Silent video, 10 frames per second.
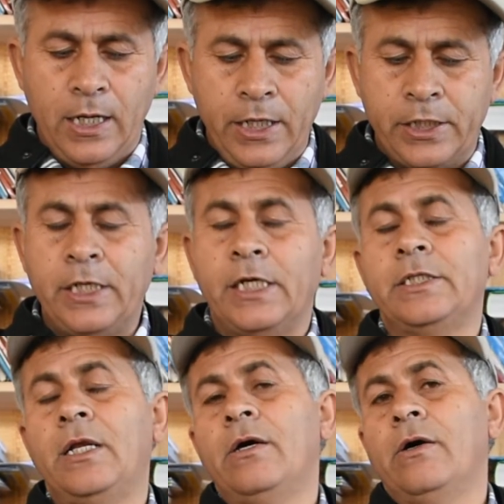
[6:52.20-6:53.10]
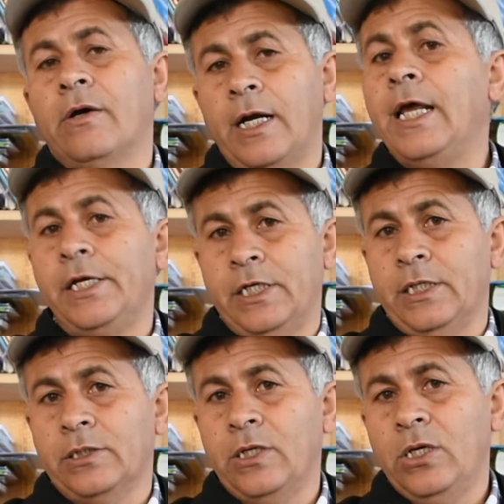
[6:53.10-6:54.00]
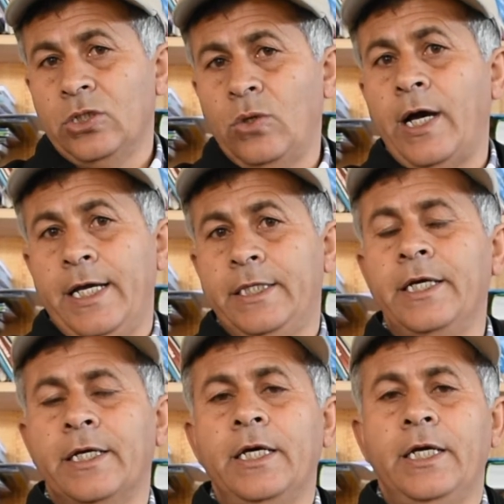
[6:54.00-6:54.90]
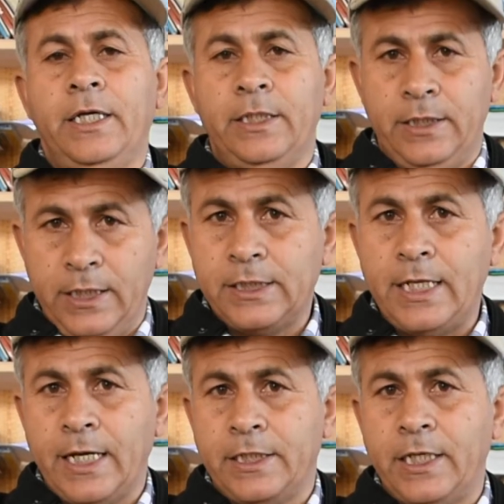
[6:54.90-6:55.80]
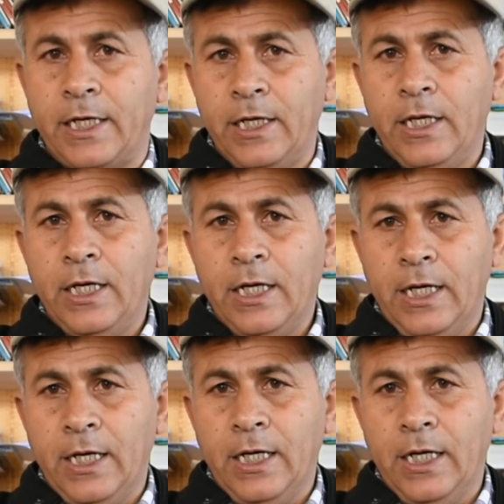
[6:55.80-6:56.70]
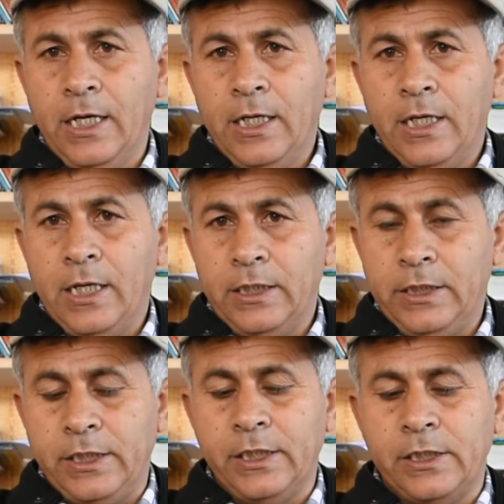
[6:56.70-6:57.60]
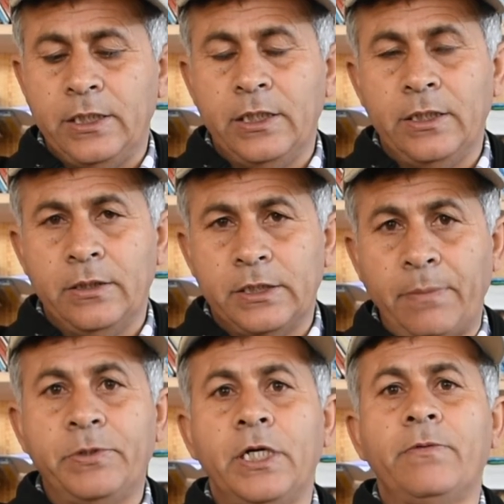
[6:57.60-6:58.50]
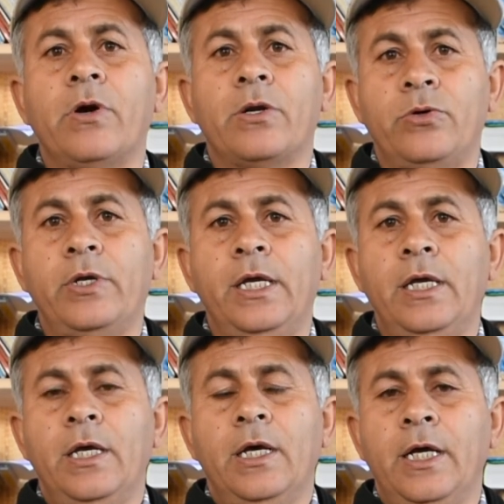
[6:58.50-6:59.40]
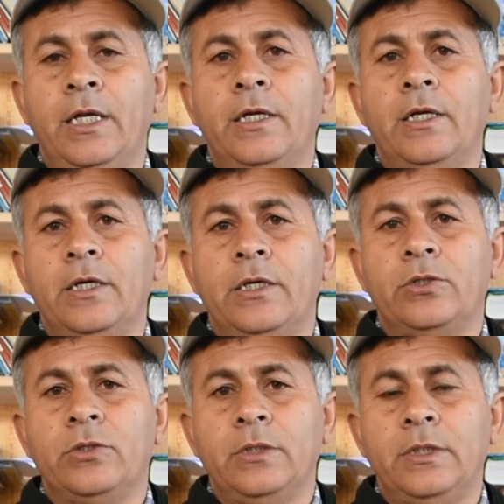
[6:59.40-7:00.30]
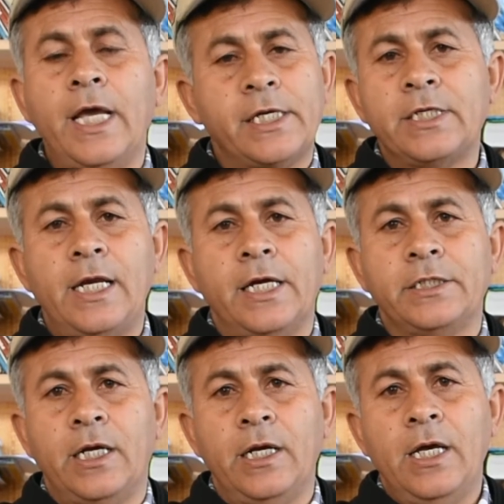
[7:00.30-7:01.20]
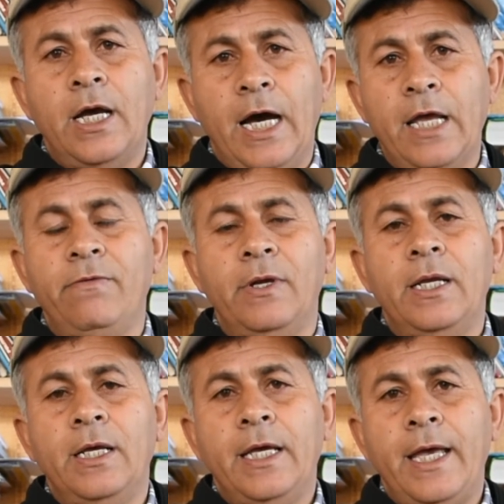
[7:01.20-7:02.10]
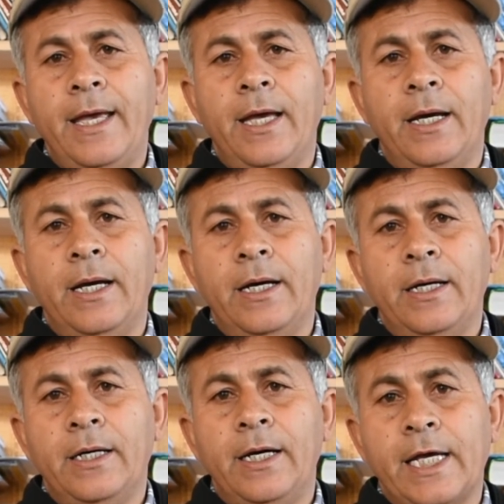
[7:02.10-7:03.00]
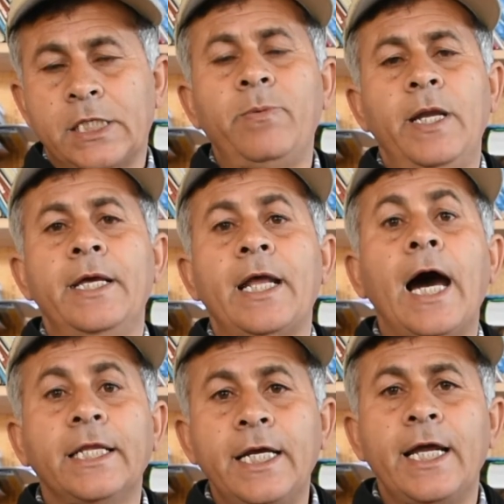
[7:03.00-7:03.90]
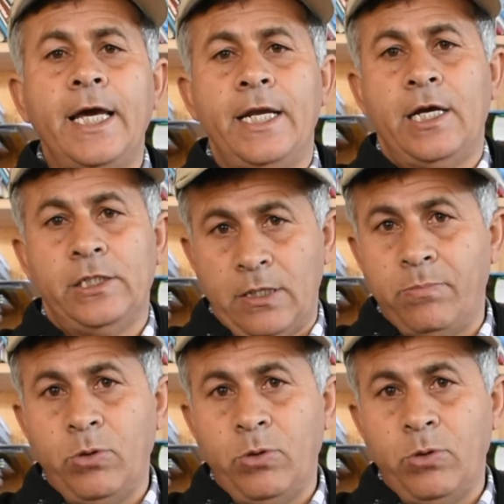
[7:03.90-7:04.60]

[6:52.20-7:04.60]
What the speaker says: international relations. So I think in this lecture, this is sufficient for today. In next lecture, I will explain other areas of